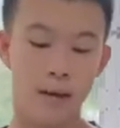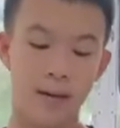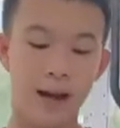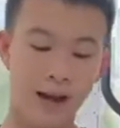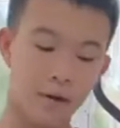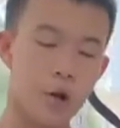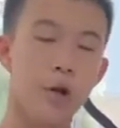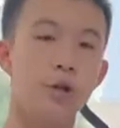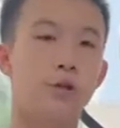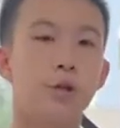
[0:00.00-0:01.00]
Now,
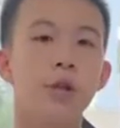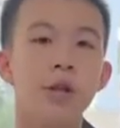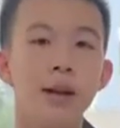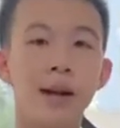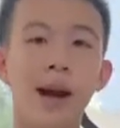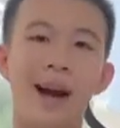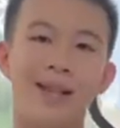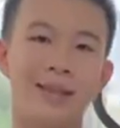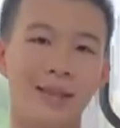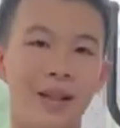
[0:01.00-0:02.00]
Georgia
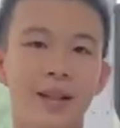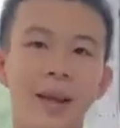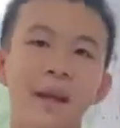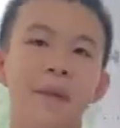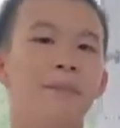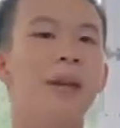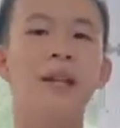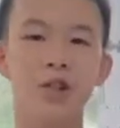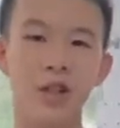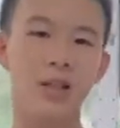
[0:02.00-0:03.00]
has the nickname the
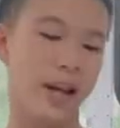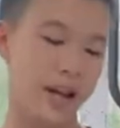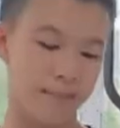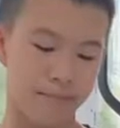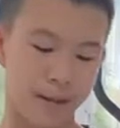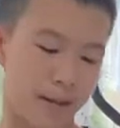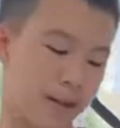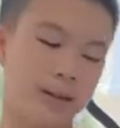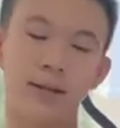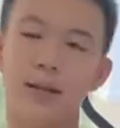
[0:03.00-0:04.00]
Peach State
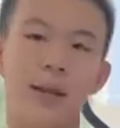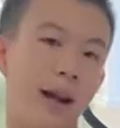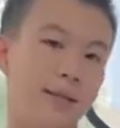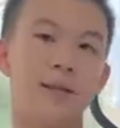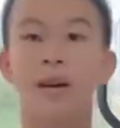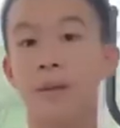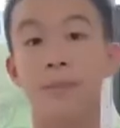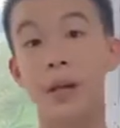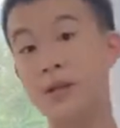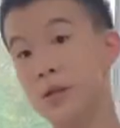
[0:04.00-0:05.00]
because it has a lot
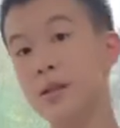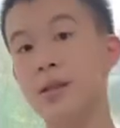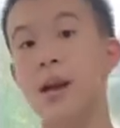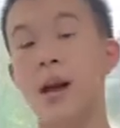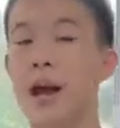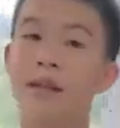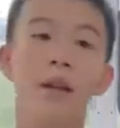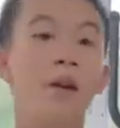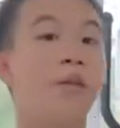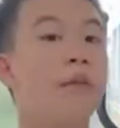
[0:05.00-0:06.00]
of peaches, and
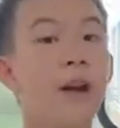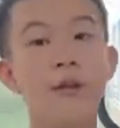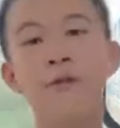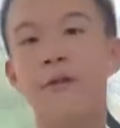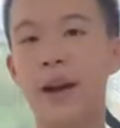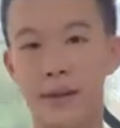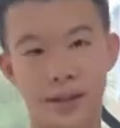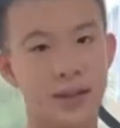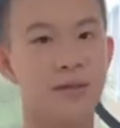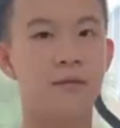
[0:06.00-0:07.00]
they are very
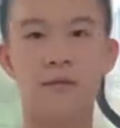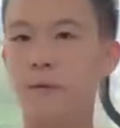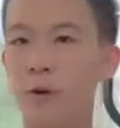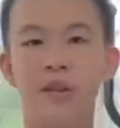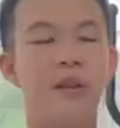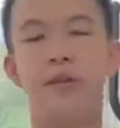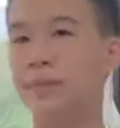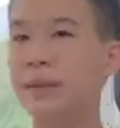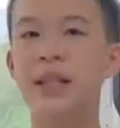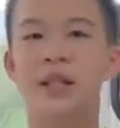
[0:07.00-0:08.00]
famous for their
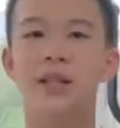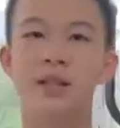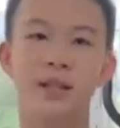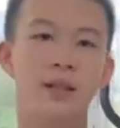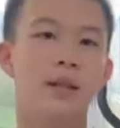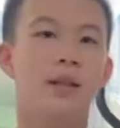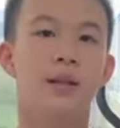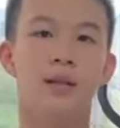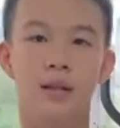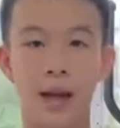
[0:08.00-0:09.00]
peaches.
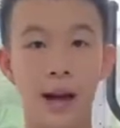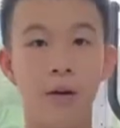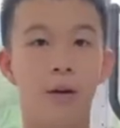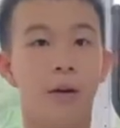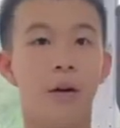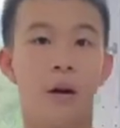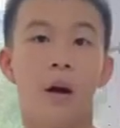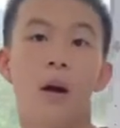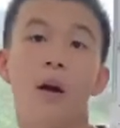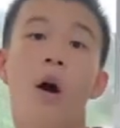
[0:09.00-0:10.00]
Now,
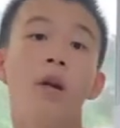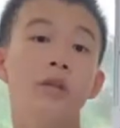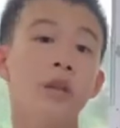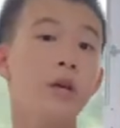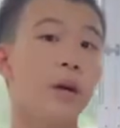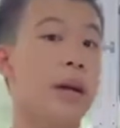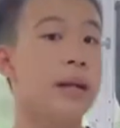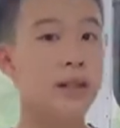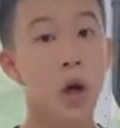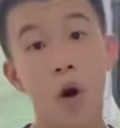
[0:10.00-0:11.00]
also, it
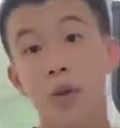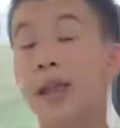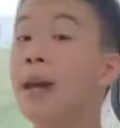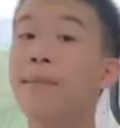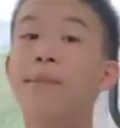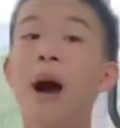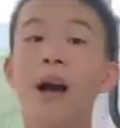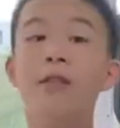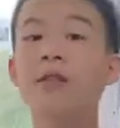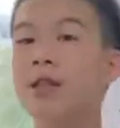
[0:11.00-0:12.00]
is called the
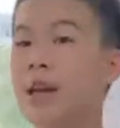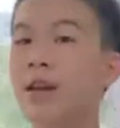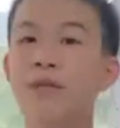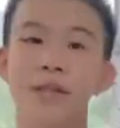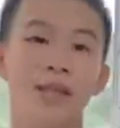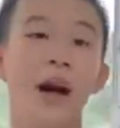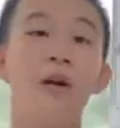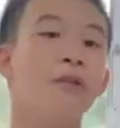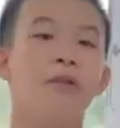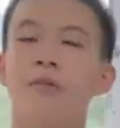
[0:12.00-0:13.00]
Empire State of the
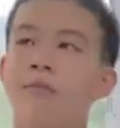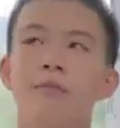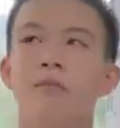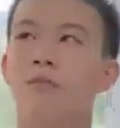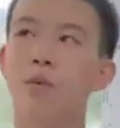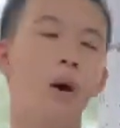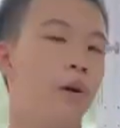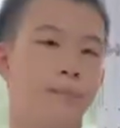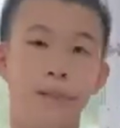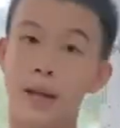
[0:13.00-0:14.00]
South. Well,